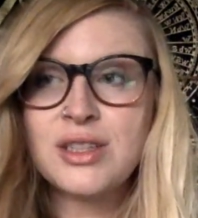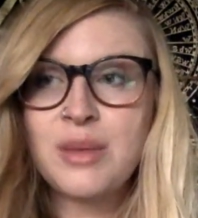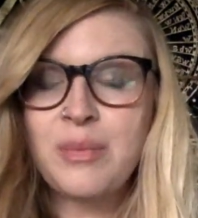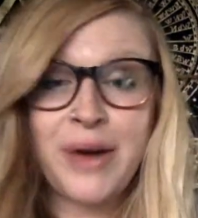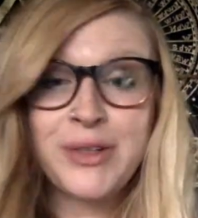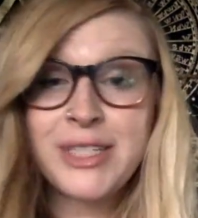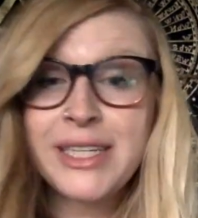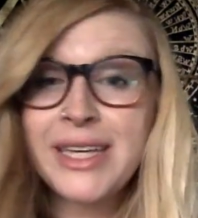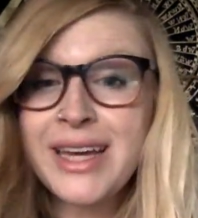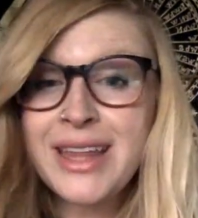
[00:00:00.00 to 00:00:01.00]

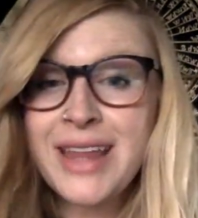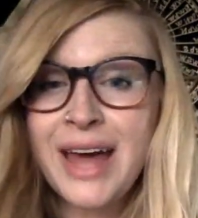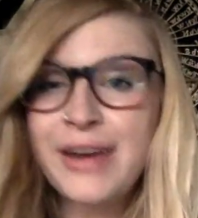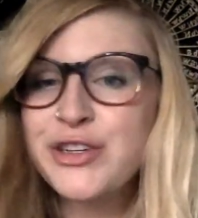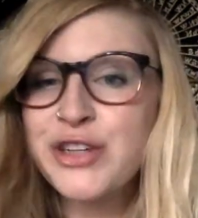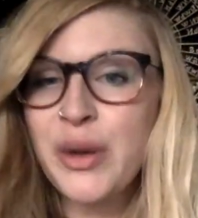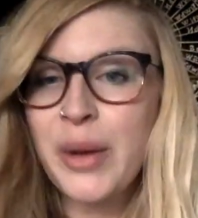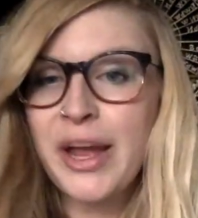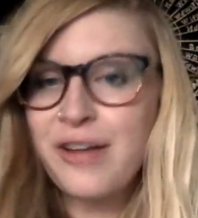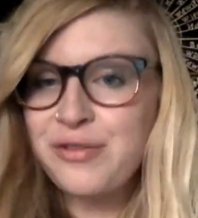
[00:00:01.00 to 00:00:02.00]
bounty that is
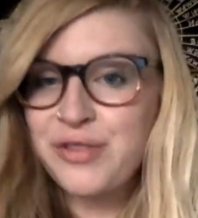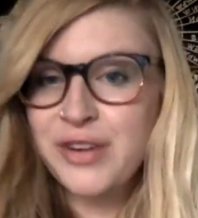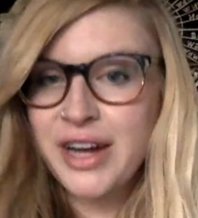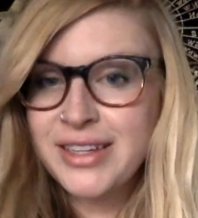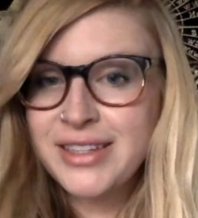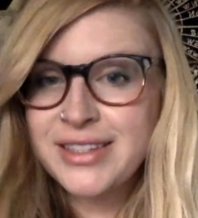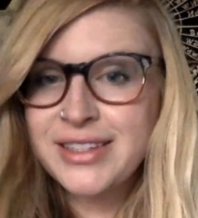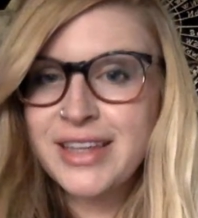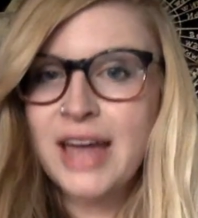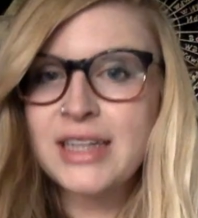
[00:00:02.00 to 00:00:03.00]
showing up for us,
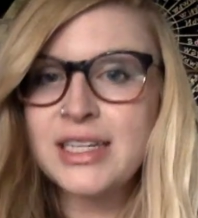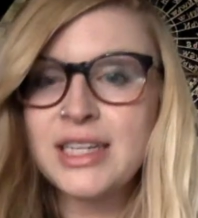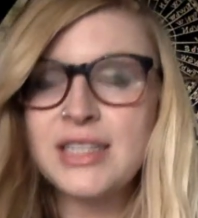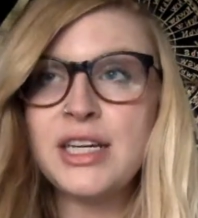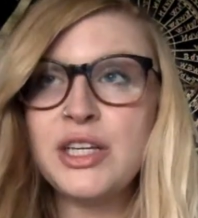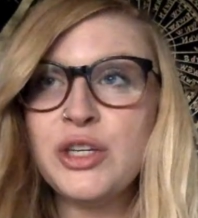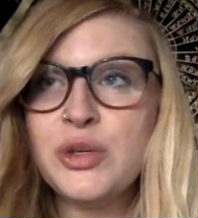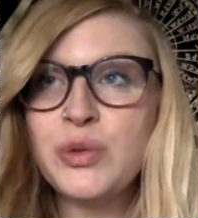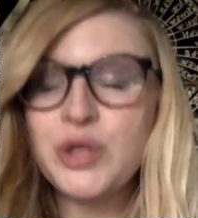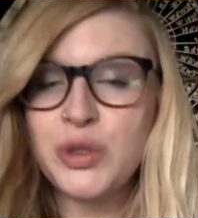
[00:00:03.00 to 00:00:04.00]
and
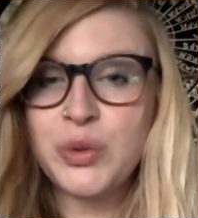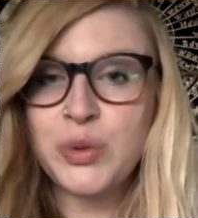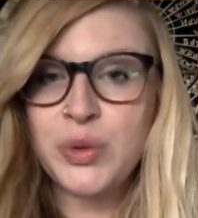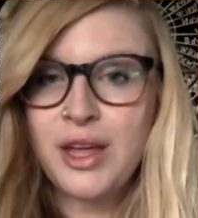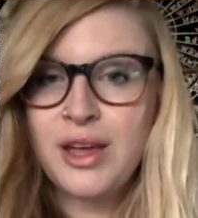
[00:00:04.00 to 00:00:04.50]
continue to